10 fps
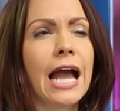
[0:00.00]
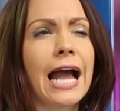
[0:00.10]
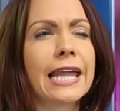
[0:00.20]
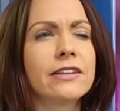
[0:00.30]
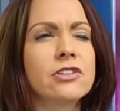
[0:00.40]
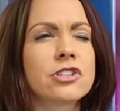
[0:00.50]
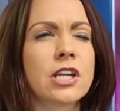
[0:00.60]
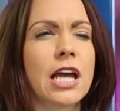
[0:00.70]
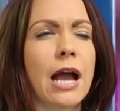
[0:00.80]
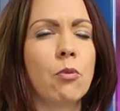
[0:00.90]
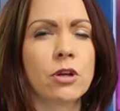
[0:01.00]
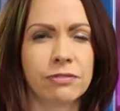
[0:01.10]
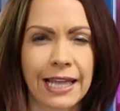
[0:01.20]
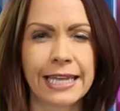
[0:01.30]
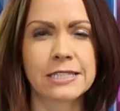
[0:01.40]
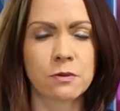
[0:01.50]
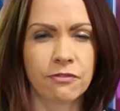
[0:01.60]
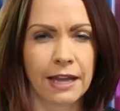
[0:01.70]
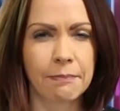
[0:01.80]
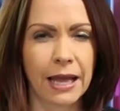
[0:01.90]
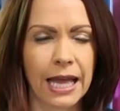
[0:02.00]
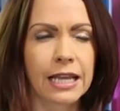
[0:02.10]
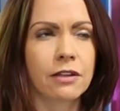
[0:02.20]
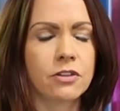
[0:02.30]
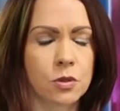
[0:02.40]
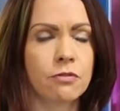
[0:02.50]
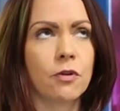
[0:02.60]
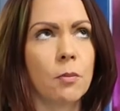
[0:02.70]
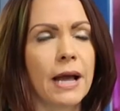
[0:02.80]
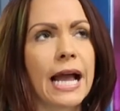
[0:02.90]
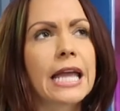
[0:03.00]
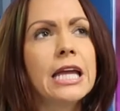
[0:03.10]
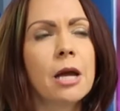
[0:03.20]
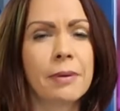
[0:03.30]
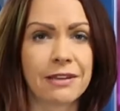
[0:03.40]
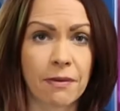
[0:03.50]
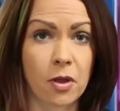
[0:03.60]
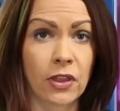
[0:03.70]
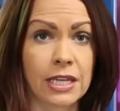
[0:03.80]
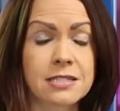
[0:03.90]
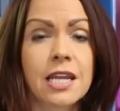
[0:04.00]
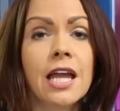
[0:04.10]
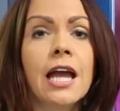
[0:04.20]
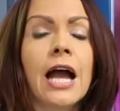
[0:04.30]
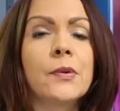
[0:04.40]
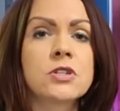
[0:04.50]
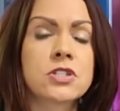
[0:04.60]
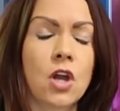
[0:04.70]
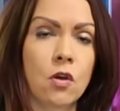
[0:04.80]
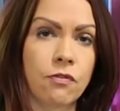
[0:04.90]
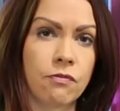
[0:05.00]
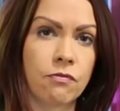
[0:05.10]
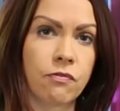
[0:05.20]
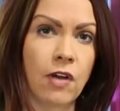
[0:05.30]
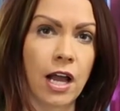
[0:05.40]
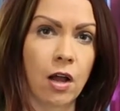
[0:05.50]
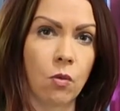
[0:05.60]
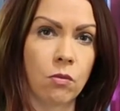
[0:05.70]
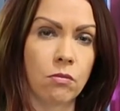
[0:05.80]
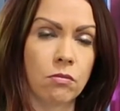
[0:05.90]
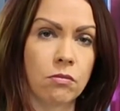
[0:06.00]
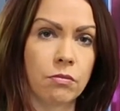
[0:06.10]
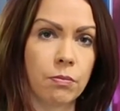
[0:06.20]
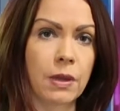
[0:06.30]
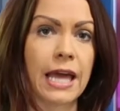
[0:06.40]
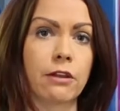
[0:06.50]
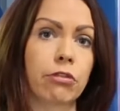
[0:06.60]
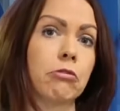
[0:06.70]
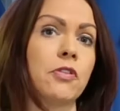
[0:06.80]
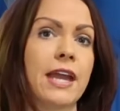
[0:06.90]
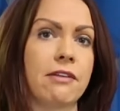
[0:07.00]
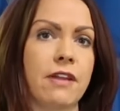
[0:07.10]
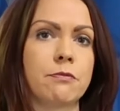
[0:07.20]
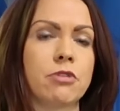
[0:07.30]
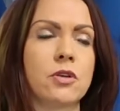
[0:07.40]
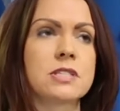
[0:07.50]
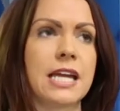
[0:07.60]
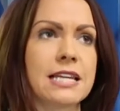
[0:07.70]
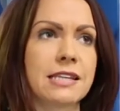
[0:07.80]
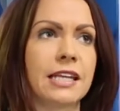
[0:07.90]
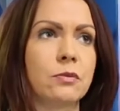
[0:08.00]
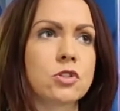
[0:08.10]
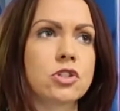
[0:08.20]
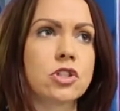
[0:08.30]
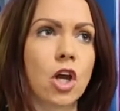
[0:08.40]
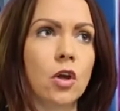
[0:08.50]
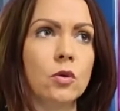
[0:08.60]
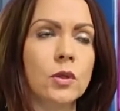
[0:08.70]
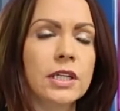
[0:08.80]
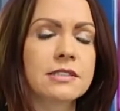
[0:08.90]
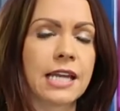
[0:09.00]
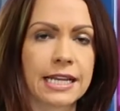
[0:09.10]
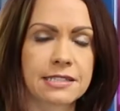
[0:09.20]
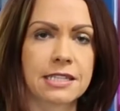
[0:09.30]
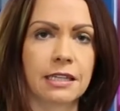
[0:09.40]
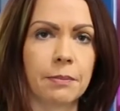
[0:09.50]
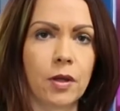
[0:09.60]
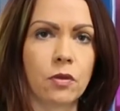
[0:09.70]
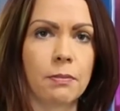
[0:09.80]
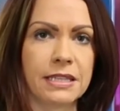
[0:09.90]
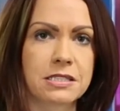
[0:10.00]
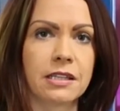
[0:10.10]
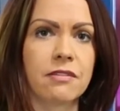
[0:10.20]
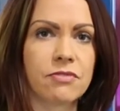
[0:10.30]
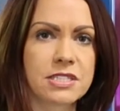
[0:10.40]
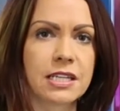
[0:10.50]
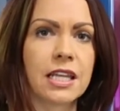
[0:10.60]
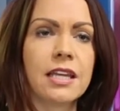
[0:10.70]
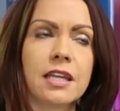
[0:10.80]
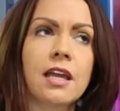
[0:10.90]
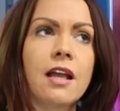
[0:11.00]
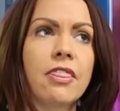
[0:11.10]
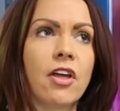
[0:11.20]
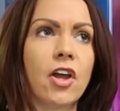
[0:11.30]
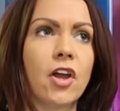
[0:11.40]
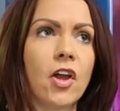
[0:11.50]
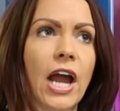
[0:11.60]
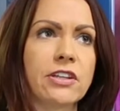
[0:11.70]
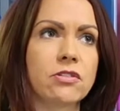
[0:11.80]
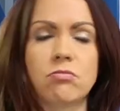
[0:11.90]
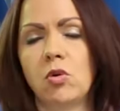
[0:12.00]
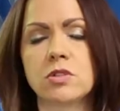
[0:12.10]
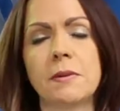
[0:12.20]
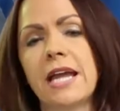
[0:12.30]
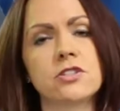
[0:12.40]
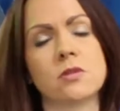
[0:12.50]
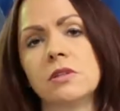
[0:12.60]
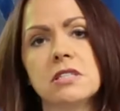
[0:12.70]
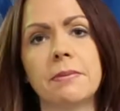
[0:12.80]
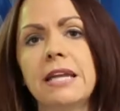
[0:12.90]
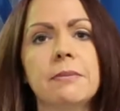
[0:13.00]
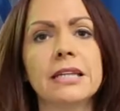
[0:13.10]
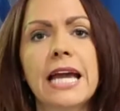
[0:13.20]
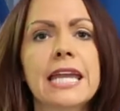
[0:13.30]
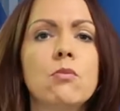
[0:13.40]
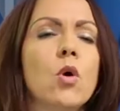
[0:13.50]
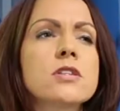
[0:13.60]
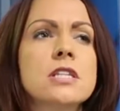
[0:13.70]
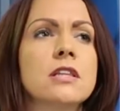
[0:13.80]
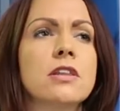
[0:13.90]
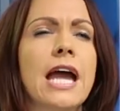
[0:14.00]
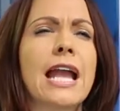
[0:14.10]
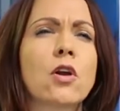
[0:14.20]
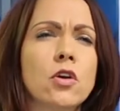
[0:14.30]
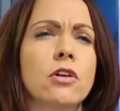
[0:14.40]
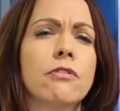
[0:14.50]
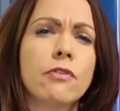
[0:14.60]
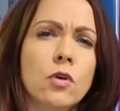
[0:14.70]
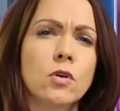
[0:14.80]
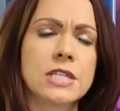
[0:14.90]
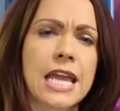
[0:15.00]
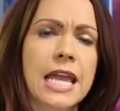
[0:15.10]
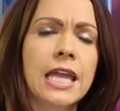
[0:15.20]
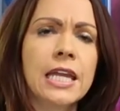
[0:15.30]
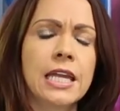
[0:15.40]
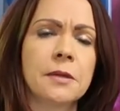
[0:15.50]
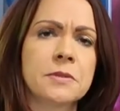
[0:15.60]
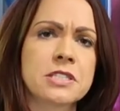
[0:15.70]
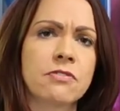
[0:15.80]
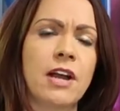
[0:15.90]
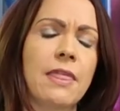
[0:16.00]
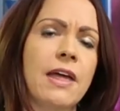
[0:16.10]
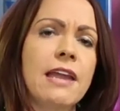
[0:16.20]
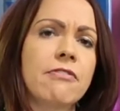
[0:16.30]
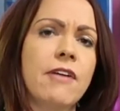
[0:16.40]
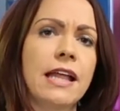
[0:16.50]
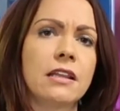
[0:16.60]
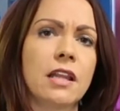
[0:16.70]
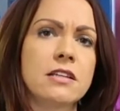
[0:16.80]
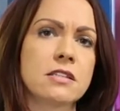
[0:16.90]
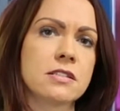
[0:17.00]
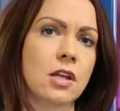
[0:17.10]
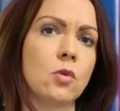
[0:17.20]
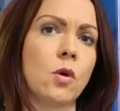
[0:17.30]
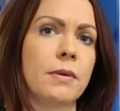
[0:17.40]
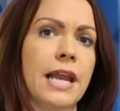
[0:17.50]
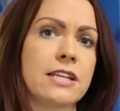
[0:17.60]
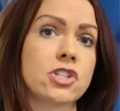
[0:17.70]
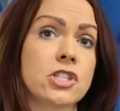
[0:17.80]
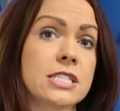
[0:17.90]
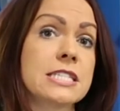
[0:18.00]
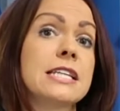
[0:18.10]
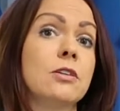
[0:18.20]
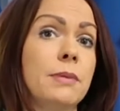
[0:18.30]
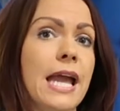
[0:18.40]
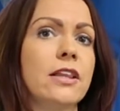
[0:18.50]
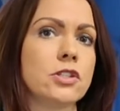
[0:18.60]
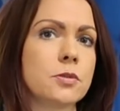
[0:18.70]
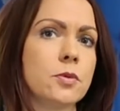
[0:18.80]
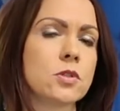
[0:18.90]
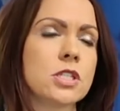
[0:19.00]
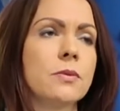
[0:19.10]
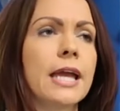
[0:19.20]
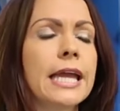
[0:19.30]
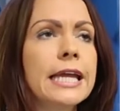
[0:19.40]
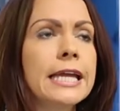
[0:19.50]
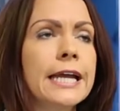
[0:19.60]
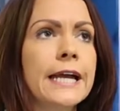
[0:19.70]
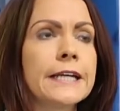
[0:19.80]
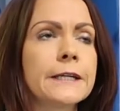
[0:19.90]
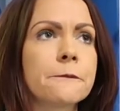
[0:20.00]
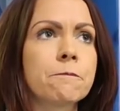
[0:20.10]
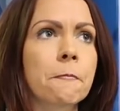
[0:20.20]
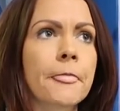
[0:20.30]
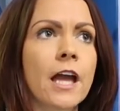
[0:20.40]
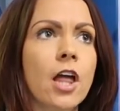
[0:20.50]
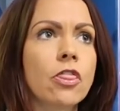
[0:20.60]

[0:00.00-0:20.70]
and I would have liked to fight back, to have fought back, but if I'm honest, I was so far kind of through the IVF process and it was so taxing both mentally and physically that i ultimately I just wanted a baby like it wasn't that I couldn't afford it it was the fact that I felt as a single woman I should still be eligible to it um